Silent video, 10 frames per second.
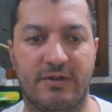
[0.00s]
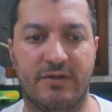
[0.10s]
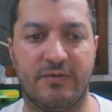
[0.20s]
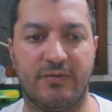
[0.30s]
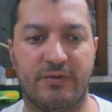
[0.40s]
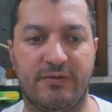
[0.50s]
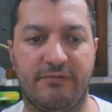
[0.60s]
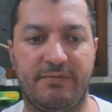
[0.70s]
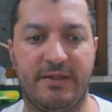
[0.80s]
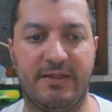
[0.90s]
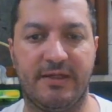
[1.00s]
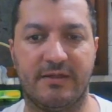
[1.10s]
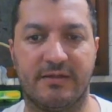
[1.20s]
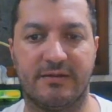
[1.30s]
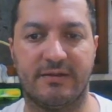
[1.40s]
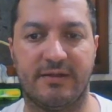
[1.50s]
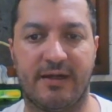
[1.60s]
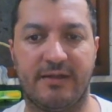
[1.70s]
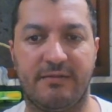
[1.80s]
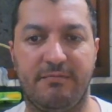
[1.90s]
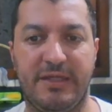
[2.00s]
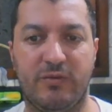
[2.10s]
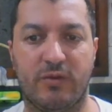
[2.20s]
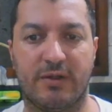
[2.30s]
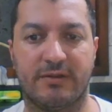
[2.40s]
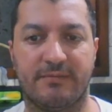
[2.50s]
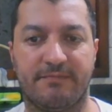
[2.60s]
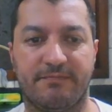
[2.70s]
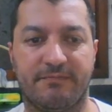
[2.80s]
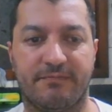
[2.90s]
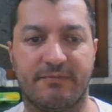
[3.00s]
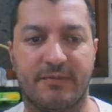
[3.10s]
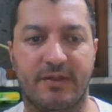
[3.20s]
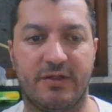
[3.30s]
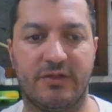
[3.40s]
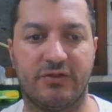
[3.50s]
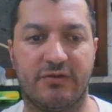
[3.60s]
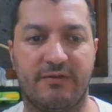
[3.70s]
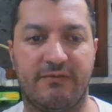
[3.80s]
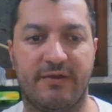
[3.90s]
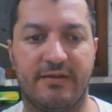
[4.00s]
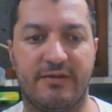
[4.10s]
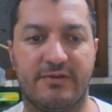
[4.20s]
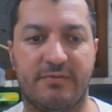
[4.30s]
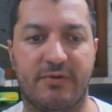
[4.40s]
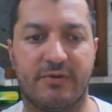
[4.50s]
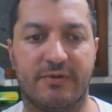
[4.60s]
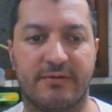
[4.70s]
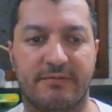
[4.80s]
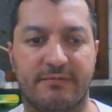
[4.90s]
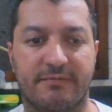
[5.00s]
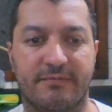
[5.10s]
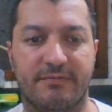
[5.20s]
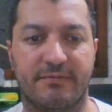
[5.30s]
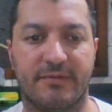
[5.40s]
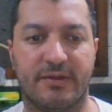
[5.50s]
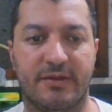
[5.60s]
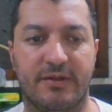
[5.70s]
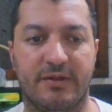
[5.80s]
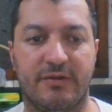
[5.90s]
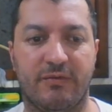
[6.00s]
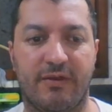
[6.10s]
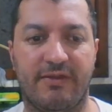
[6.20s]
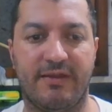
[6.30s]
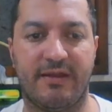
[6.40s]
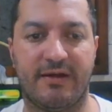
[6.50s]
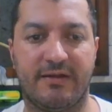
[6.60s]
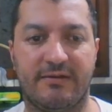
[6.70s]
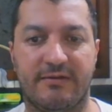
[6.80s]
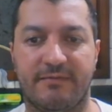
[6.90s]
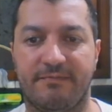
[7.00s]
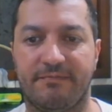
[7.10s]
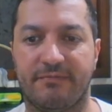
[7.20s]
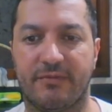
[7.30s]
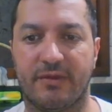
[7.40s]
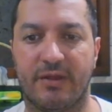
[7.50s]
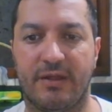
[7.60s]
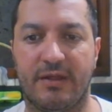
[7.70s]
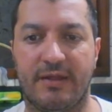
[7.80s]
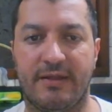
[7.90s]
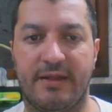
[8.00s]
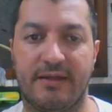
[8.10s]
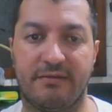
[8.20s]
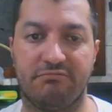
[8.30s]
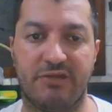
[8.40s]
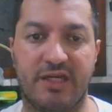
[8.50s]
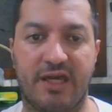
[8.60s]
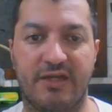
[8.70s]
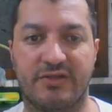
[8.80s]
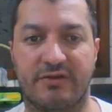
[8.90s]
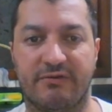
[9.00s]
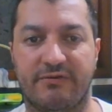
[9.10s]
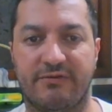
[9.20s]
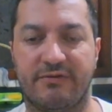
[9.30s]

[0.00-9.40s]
would have been here, knight b1, to defend this pawn with the knight. Then in case of